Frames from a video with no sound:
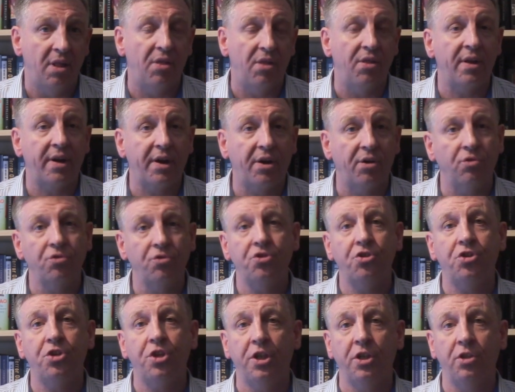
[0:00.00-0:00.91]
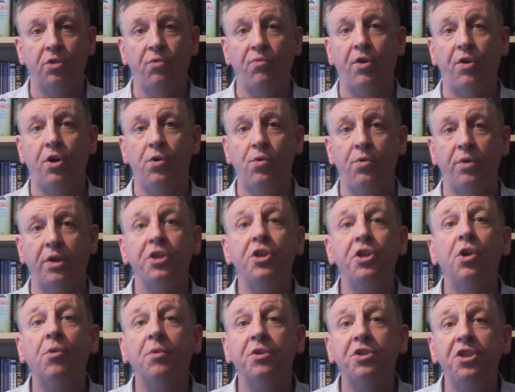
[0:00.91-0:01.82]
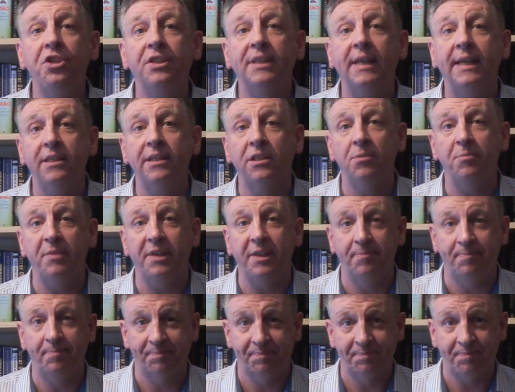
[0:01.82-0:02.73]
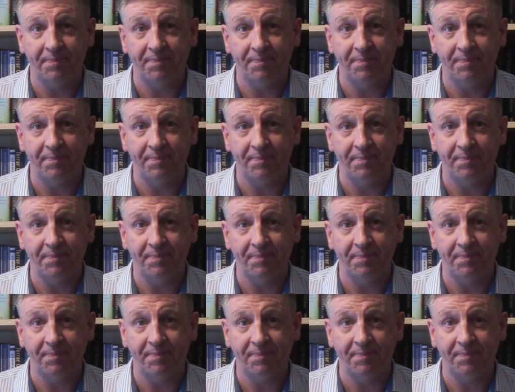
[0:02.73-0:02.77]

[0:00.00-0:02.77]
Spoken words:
that are on Shield Road. And you know what she said to me?